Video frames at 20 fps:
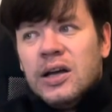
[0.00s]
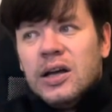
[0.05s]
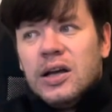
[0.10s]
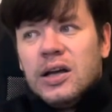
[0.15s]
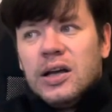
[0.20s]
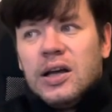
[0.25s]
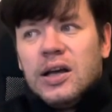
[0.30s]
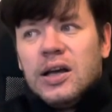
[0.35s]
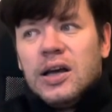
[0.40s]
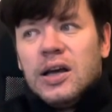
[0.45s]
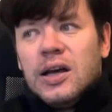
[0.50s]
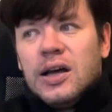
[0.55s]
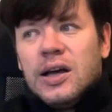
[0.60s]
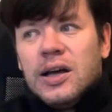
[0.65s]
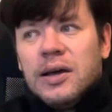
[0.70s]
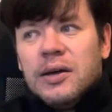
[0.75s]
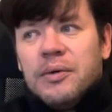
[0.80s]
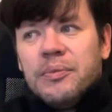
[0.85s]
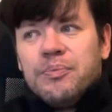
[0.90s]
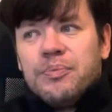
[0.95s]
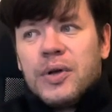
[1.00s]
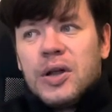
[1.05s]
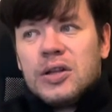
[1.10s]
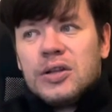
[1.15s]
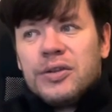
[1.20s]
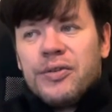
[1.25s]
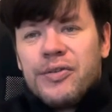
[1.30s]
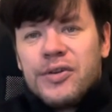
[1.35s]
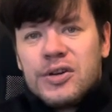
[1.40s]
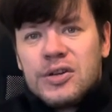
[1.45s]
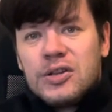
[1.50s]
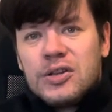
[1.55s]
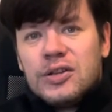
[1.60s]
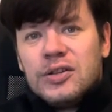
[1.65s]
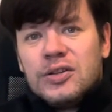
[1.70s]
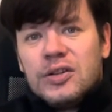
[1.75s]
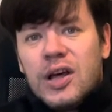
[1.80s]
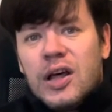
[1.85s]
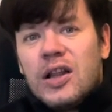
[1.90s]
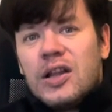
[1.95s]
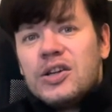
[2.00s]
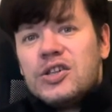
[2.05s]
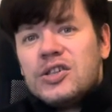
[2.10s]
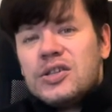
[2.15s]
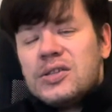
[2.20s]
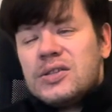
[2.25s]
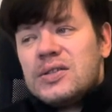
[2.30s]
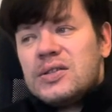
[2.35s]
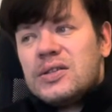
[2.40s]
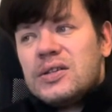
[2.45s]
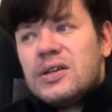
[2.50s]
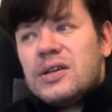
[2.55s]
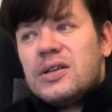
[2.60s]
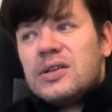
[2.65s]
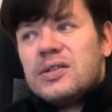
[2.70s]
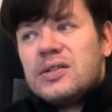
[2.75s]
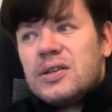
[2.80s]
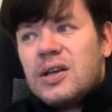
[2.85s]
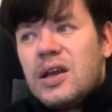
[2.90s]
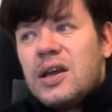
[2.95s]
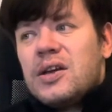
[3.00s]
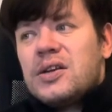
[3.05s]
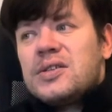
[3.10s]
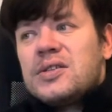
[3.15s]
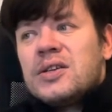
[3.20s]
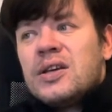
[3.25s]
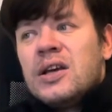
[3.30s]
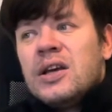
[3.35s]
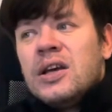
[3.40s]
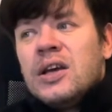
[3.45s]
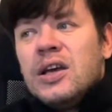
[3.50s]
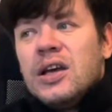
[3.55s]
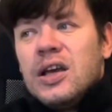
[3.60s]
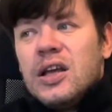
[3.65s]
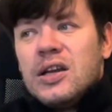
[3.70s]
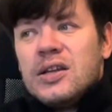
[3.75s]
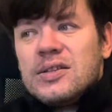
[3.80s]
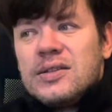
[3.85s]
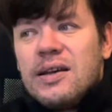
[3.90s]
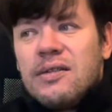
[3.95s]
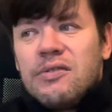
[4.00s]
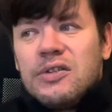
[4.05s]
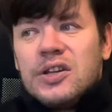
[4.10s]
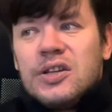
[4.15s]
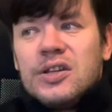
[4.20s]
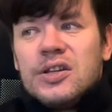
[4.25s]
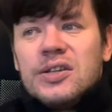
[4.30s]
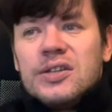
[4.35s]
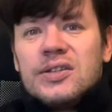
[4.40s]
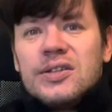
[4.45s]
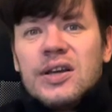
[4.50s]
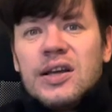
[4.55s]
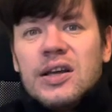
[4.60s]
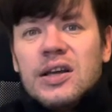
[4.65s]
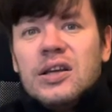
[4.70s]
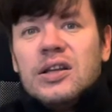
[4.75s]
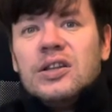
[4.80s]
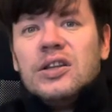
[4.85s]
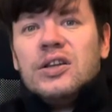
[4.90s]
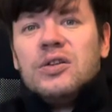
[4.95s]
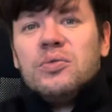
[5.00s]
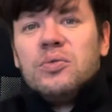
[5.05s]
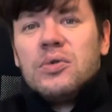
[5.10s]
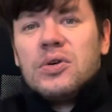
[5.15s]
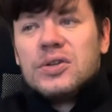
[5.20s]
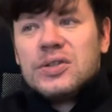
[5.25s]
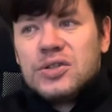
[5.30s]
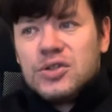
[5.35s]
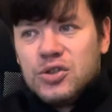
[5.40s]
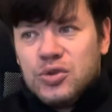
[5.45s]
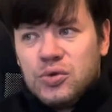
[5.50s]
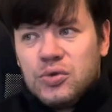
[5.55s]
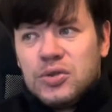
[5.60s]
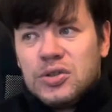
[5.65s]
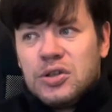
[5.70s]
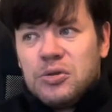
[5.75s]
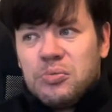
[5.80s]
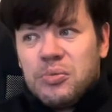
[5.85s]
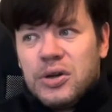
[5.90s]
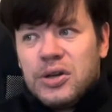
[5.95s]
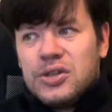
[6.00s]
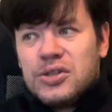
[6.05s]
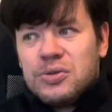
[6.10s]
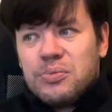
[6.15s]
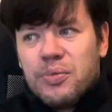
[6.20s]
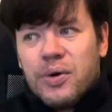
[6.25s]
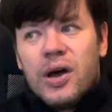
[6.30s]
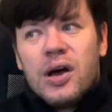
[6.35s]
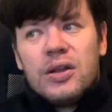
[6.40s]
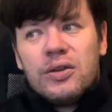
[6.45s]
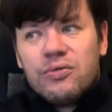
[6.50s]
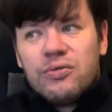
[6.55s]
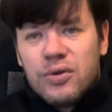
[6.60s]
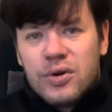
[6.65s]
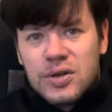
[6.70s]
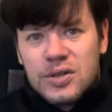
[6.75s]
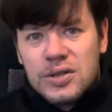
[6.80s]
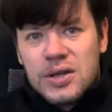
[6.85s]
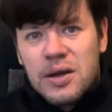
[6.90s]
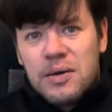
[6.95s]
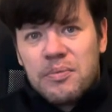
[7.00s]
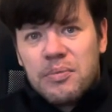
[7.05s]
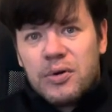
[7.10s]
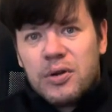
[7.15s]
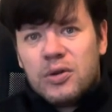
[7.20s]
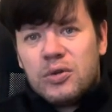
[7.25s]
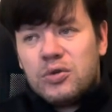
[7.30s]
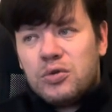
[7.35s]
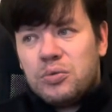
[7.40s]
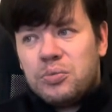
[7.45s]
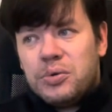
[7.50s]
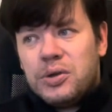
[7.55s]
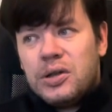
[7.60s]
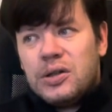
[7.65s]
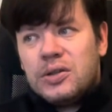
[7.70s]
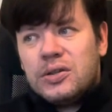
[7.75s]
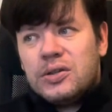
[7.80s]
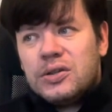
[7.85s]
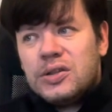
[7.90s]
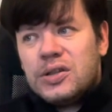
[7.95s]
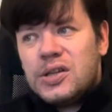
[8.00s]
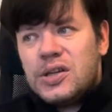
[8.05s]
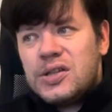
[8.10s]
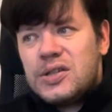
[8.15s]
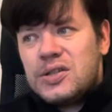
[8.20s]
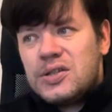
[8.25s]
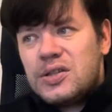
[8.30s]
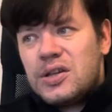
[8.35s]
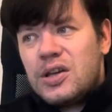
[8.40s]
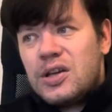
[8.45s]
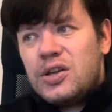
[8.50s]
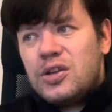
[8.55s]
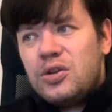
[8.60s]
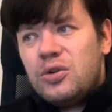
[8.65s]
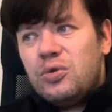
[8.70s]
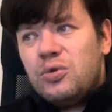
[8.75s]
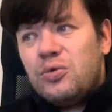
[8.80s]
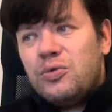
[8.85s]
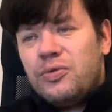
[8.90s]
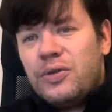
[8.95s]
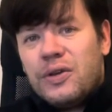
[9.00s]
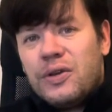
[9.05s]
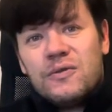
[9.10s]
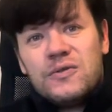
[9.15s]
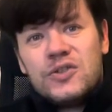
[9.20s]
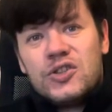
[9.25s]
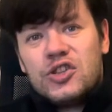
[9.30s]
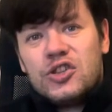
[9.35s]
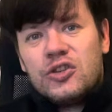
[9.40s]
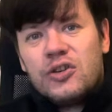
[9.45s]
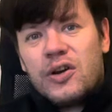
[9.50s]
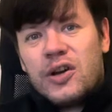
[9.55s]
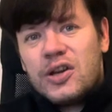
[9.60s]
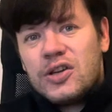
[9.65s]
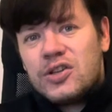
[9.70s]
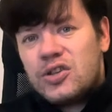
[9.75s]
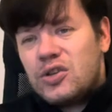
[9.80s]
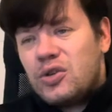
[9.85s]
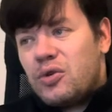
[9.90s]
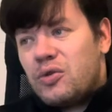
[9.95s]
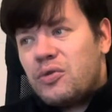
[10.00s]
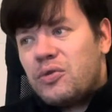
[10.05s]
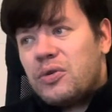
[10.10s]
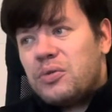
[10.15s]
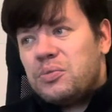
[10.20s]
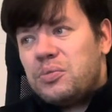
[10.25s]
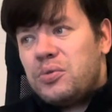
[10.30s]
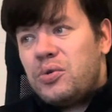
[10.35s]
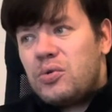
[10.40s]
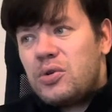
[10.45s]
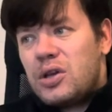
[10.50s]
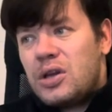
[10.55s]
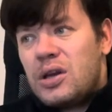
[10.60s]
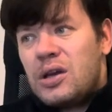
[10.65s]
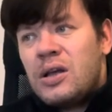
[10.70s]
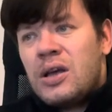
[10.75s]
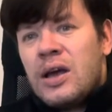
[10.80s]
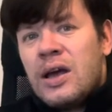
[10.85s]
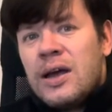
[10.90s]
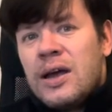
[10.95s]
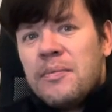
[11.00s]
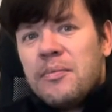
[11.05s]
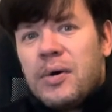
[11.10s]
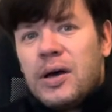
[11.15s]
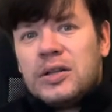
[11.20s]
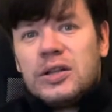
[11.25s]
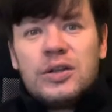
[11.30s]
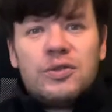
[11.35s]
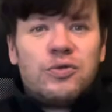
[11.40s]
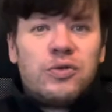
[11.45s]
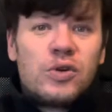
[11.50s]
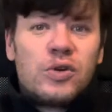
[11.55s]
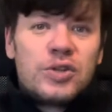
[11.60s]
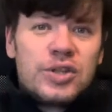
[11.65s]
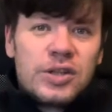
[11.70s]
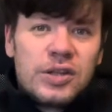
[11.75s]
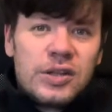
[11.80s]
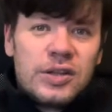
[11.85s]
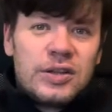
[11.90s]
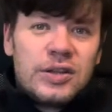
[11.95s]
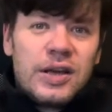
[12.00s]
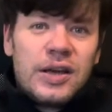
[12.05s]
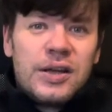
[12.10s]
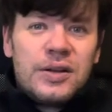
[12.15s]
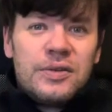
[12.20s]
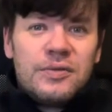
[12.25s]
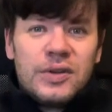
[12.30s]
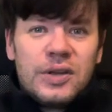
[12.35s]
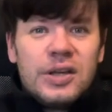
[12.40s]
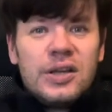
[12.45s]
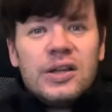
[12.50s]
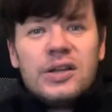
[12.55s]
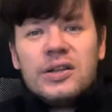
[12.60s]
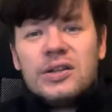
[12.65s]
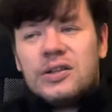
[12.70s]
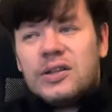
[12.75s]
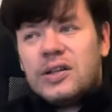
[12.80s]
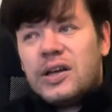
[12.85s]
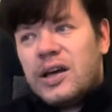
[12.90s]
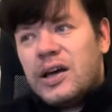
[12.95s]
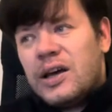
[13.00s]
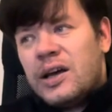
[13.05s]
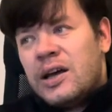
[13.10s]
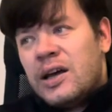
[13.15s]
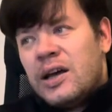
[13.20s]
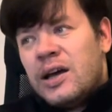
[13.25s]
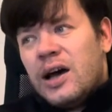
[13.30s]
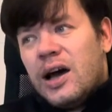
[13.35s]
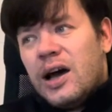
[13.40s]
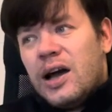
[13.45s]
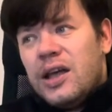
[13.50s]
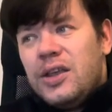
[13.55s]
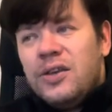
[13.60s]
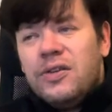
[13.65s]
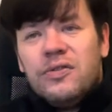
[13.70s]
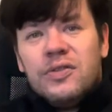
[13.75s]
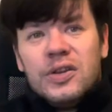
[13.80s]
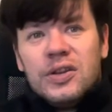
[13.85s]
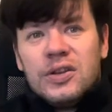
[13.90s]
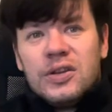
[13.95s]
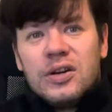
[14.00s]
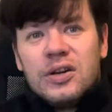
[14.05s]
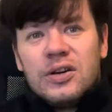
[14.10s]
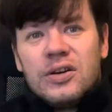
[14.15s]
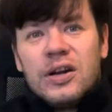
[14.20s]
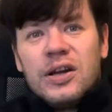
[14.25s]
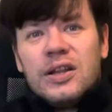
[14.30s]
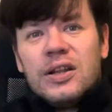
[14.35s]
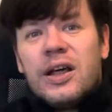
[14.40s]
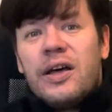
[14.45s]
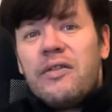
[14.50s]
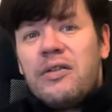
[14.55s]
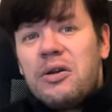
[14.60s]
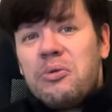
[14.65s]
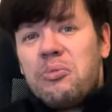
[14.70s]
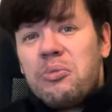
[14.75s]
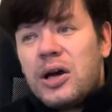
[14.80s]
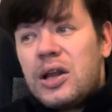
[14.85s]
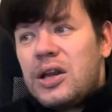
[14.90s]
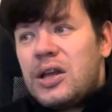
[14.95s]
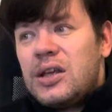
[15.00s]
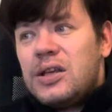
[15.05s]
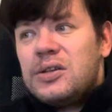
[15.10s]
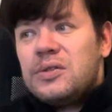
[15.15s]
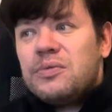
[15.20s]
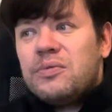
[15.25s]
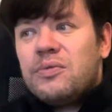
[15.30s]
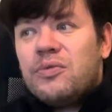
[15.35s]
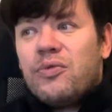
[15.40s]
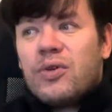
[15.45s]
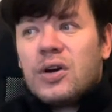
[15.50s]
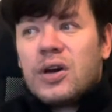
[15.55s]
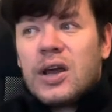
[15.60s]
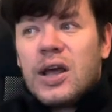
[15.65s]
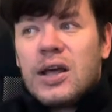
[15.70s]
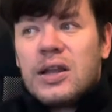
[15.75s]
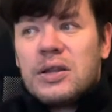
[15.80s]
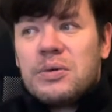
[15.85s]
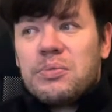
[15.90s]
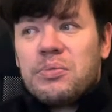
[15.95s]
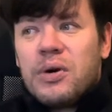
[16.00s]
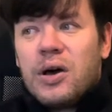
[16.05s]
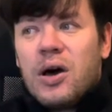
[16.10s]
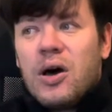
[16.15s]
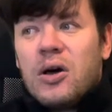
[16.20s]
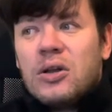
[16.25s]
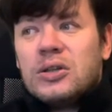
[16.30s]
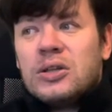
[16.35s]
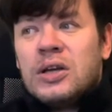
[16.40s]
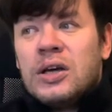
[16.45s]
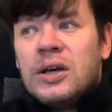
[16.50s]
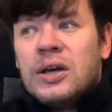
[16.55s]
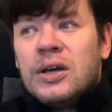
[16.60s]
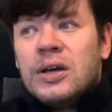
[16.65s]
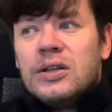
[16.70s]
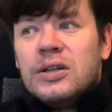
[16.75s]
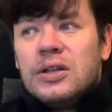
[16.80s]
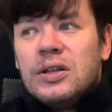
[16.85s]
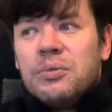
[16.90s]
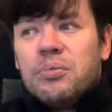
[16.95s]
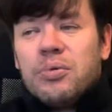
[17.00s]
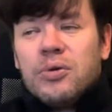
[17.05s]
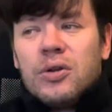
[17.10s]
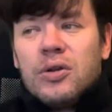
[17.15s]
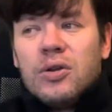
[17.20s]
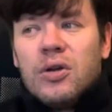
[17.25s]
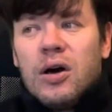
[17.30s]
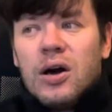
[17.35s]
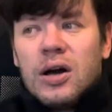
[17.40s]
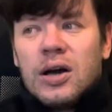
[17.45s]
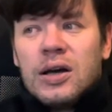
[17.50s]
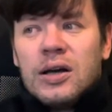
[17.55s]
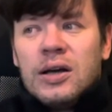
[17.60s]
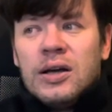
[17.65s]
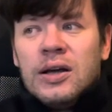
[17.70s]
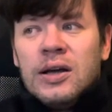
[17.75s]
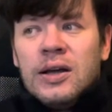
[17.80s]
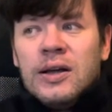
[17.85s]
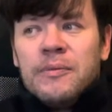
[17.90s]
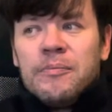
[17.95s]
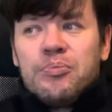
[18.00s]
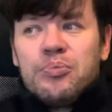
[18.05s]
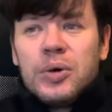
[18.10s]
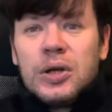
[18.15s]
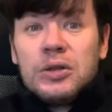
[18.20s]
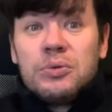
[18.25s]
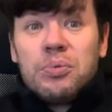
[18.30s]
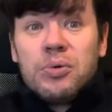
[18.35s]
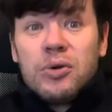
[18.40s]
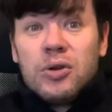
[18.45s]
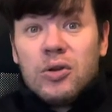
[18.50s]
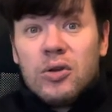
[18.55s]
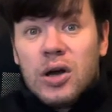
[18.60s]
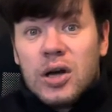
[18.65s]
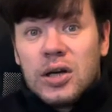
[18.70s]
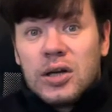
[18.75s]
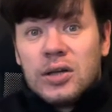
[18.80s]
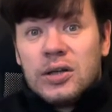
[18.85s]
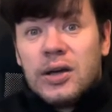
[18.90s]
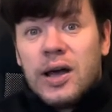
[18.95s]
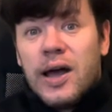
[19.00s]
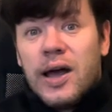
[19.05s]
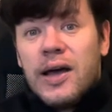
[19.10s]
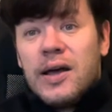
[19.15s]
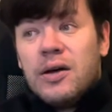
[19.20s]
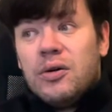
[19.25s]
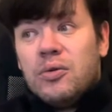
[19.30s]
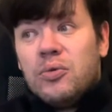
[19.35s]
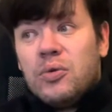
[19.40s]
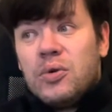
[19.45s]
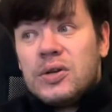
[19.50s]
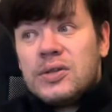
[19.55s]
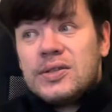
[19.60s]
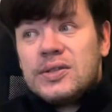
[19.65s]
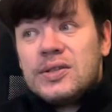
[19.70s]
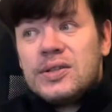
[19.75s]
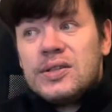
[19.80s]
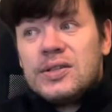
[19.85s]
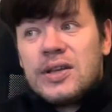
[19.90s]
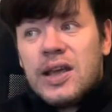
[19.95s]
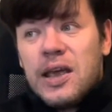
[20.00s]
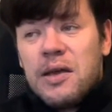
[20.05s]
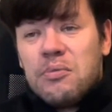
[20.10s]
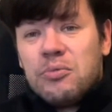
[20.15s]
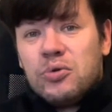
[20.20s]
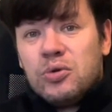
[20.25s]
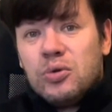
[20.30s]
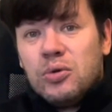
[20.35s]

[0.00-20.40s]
artificial intelligence things in the 70s, and it was chosen by Japan, for example, to build this new fifth generation of computing. But unfortunately, then we hit the IE winter, and everybody forget about the Prolog. But Prolog was the same to